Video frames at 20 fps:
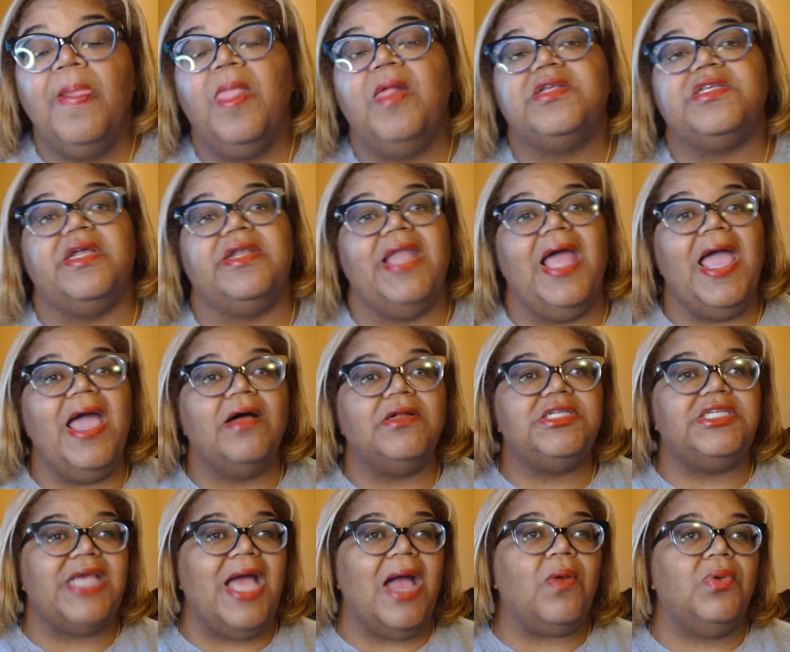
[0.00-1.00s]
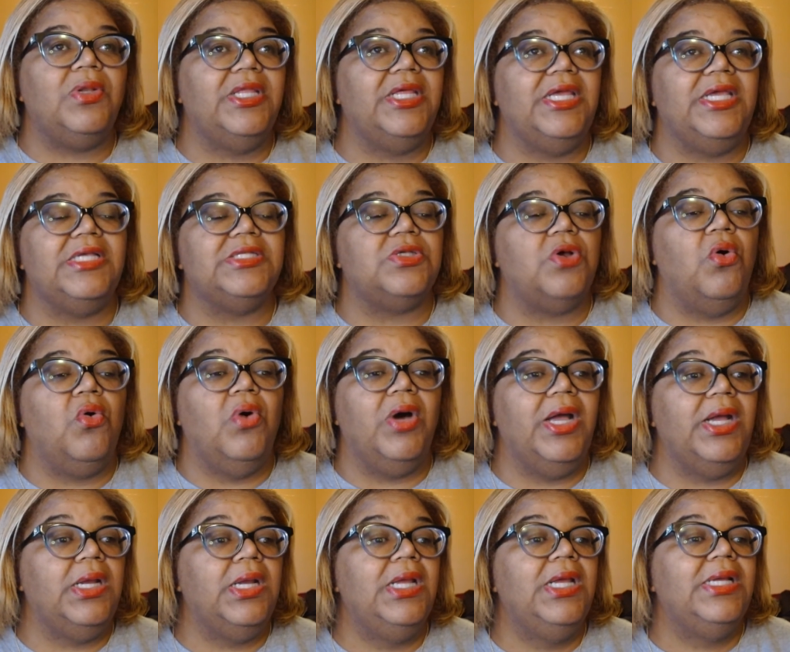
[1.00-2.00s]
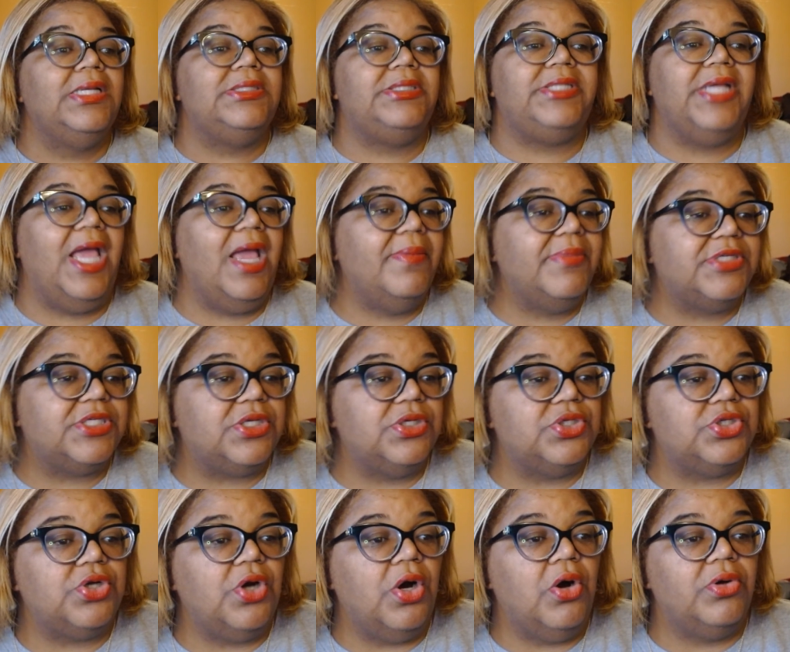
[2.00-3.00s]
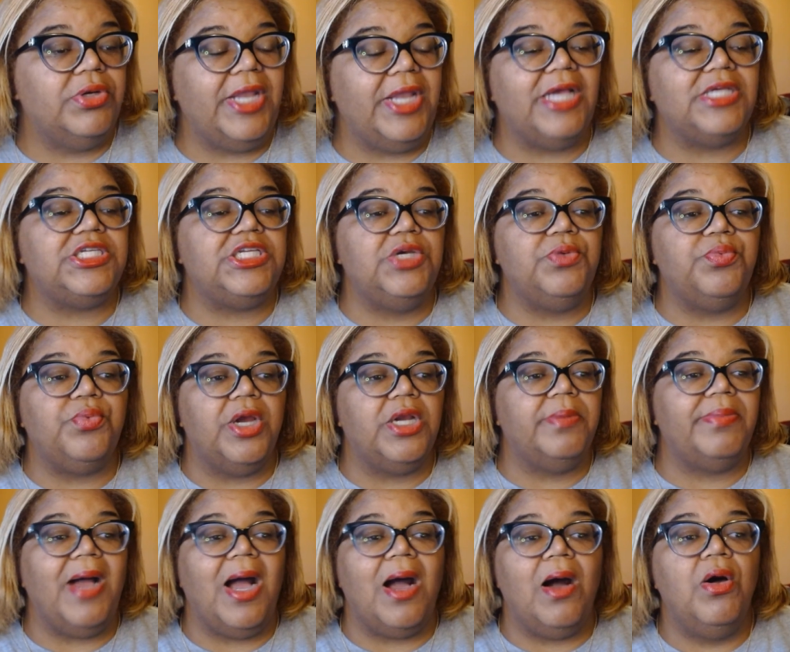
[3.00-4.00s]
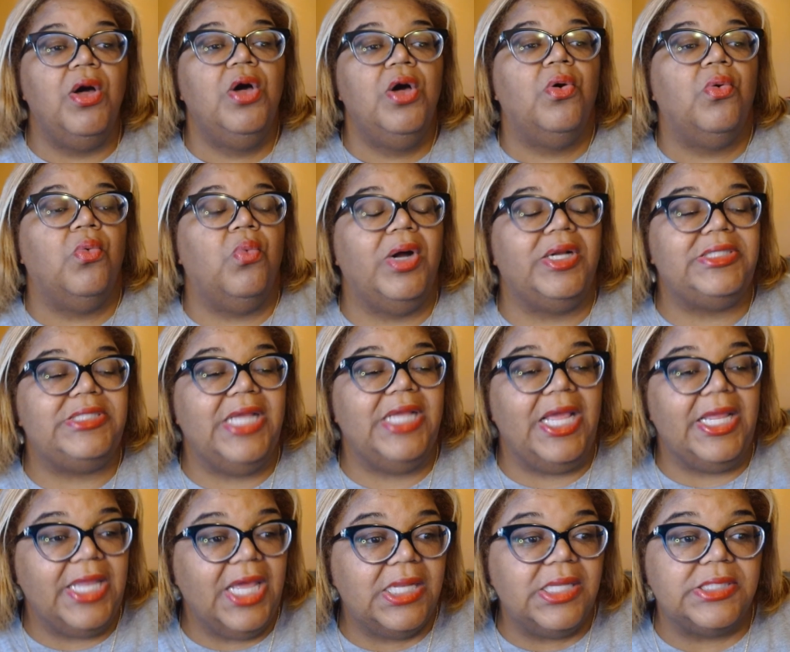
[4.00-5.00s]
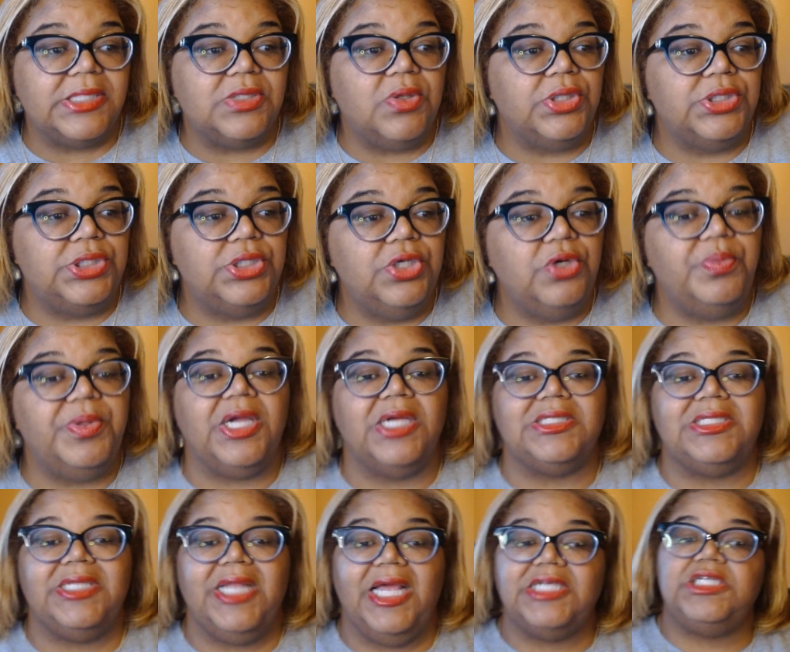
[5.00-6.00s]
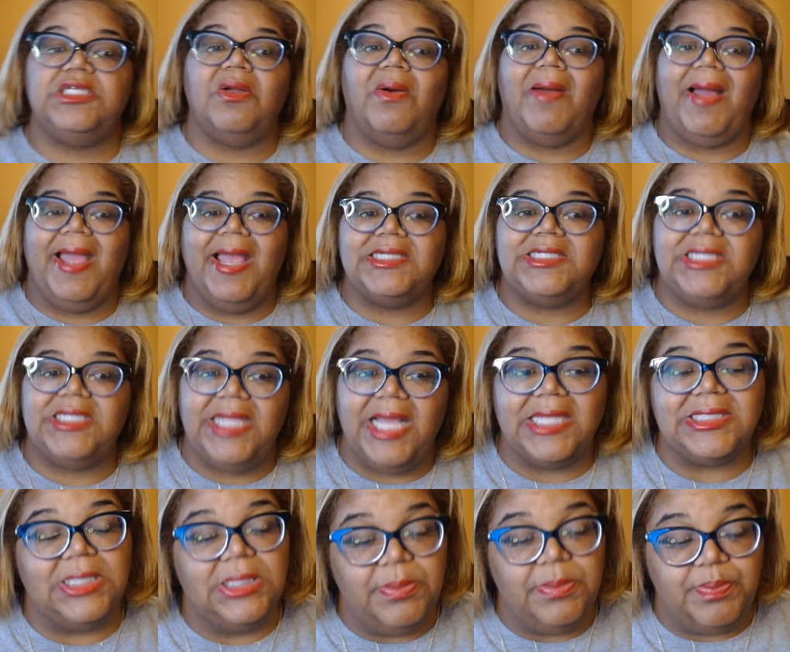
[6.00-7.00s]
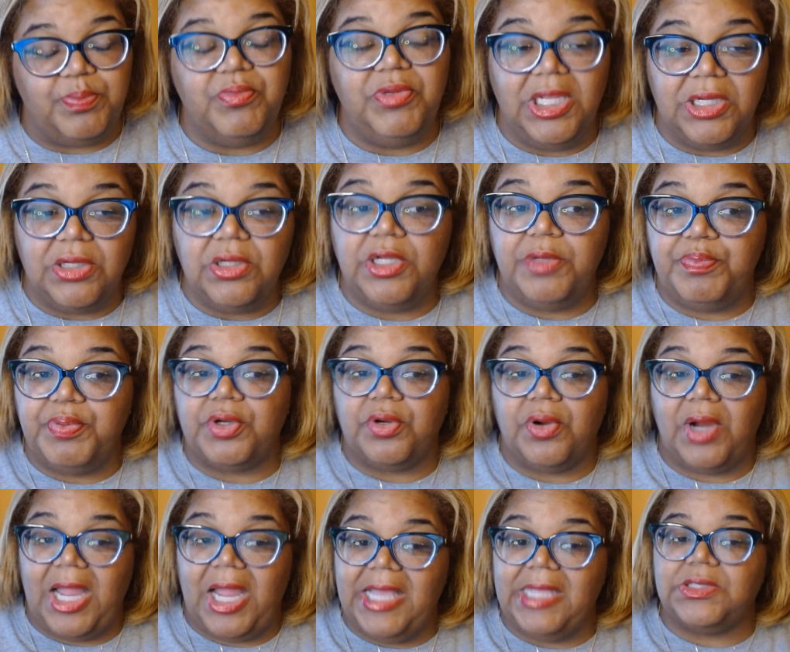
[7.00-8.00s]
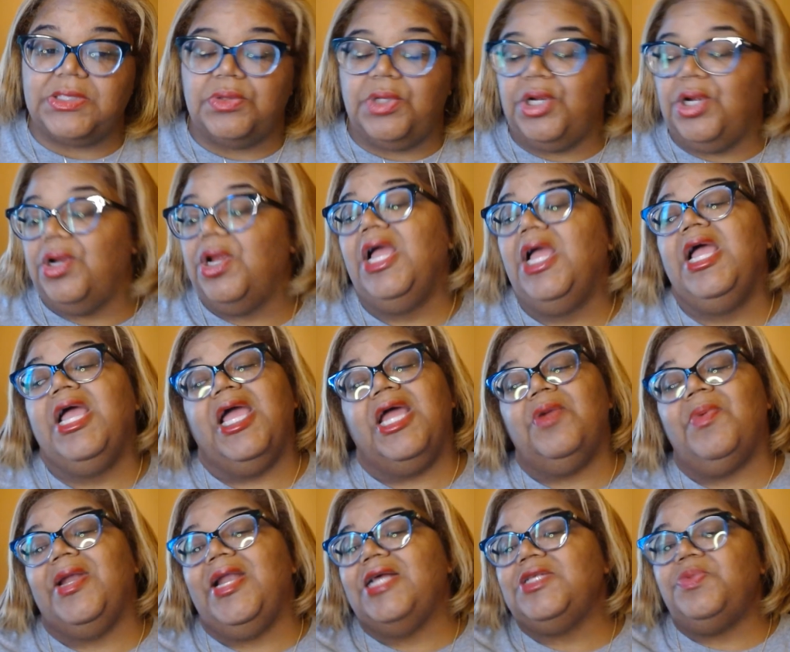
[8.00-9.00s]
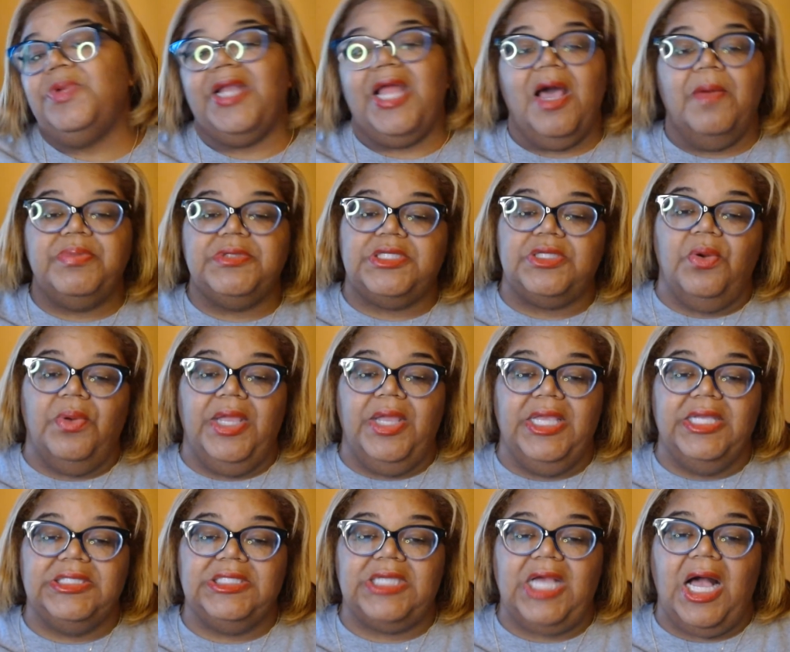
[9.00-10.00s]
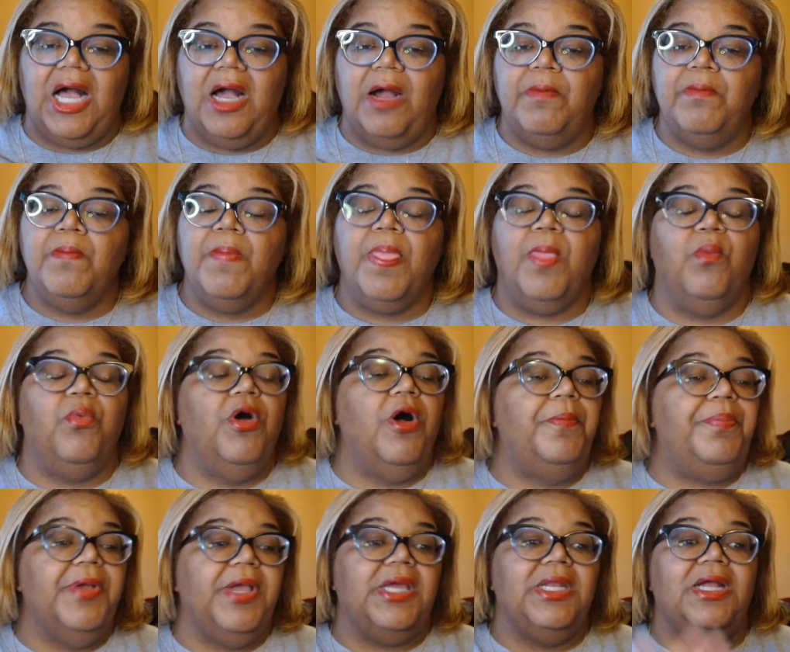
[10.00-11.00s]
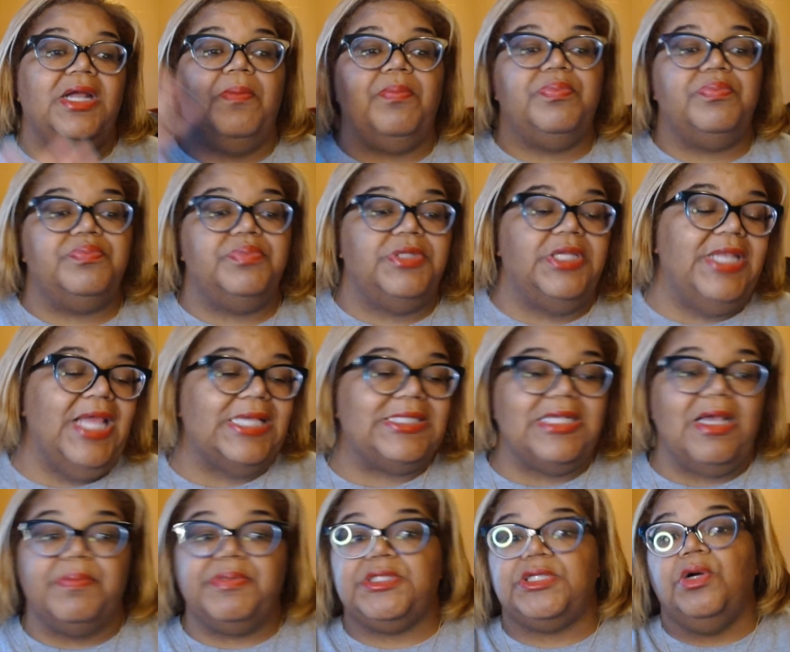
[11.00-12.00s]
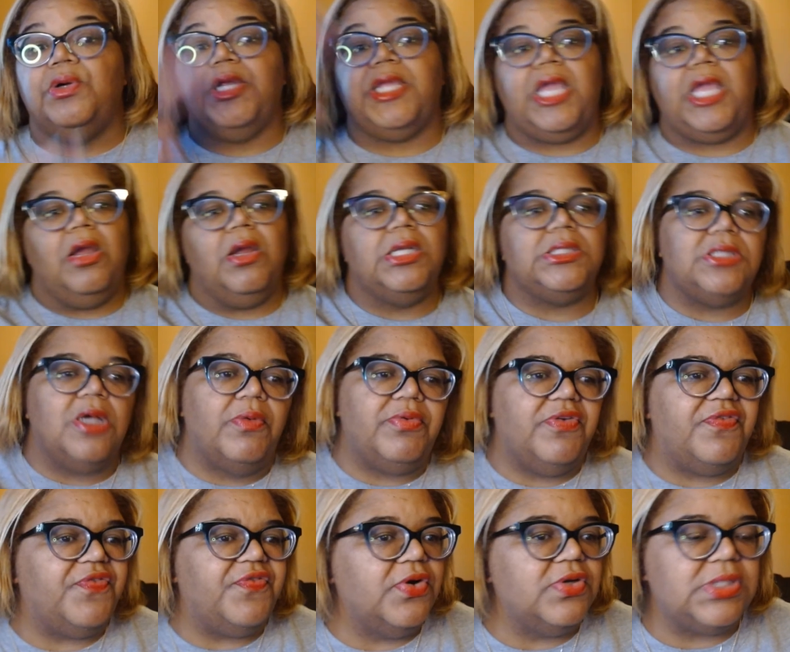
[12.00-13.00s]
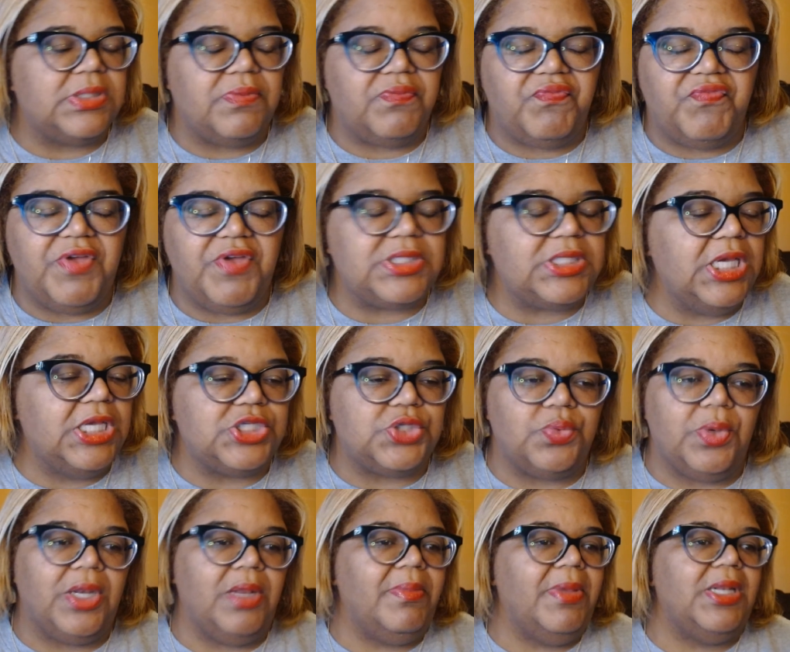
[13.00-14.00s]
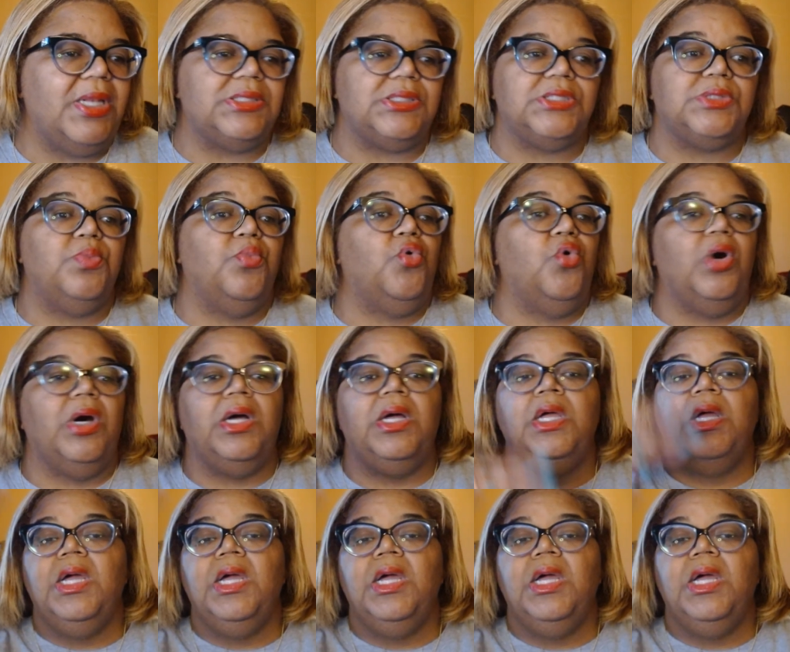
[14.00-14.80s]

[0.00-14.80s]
So now Jacqueline is on damage control. Now she worried about what Danielle's gonna do because now she know Ashley has literally put her hands on her. Anyway, that's where the episode ends, y'all. We'll pick it up. The next episode it carries over. The first 15, 20 minutes is more